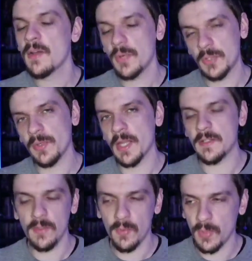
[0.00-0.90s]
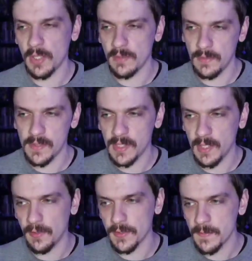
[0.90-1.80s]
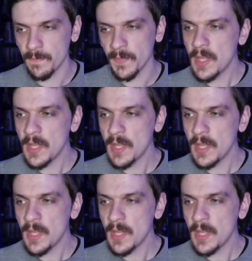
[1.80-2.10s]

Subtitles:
which we'll get to when we get to the skills.